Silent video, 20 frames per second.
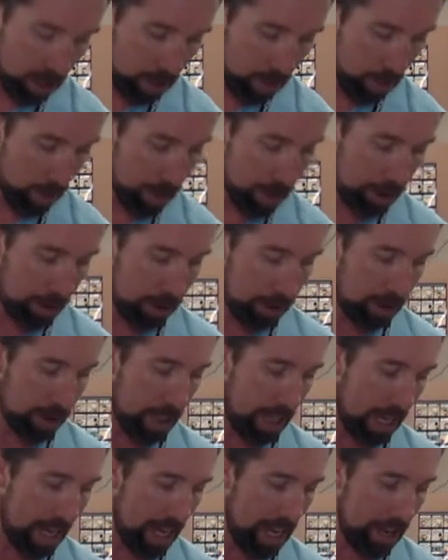What you
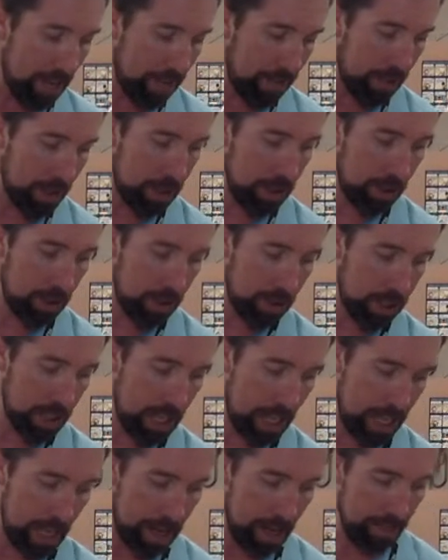should have is you should
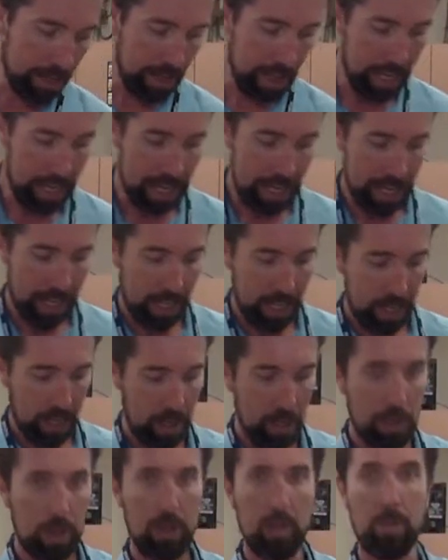have a
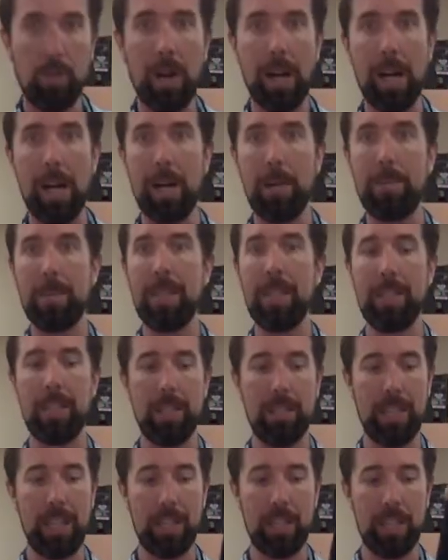swab
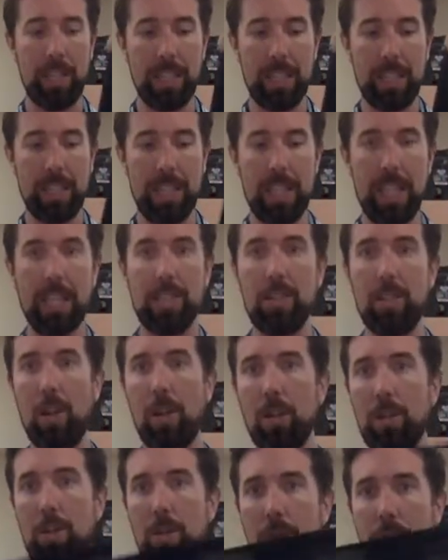such as this
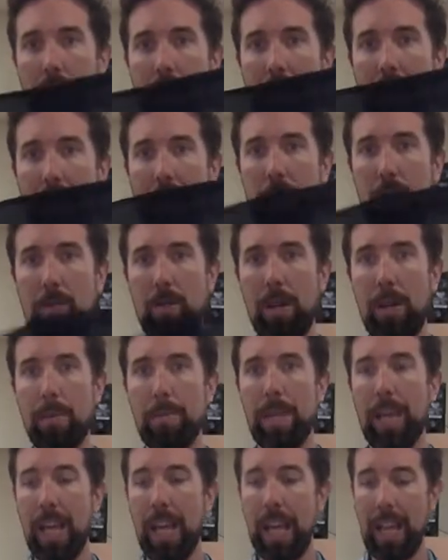alto sax swab
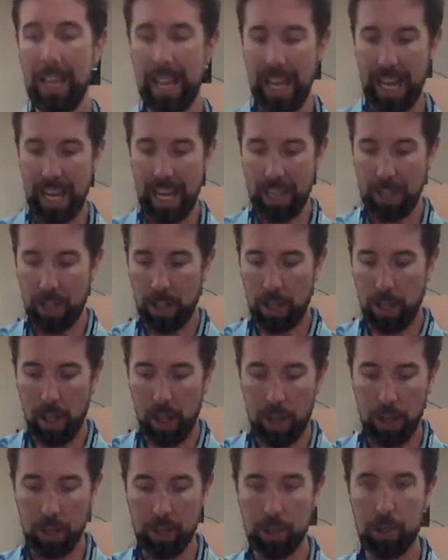that has a
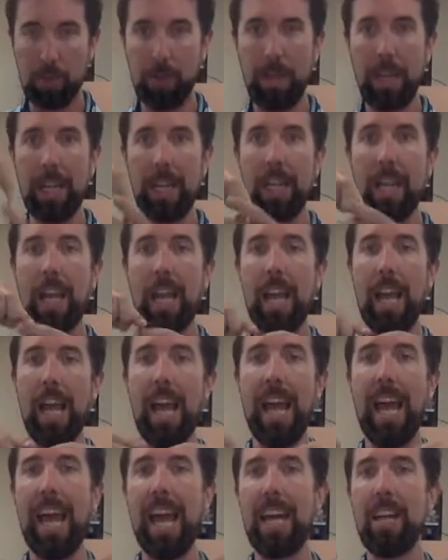long string
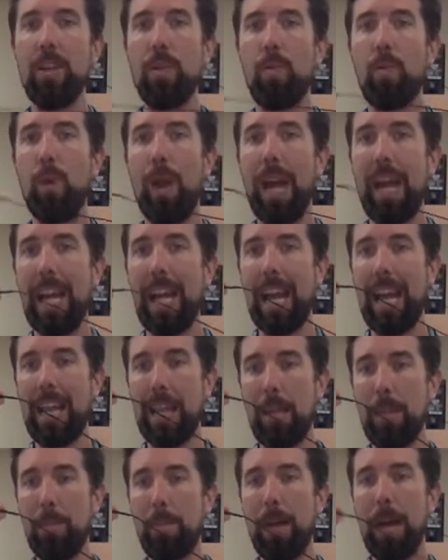and a weight at
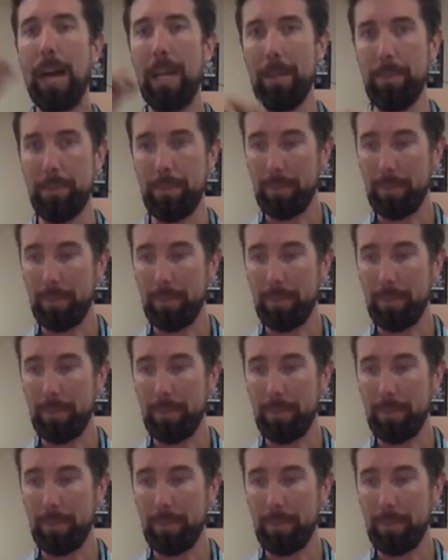the bottom.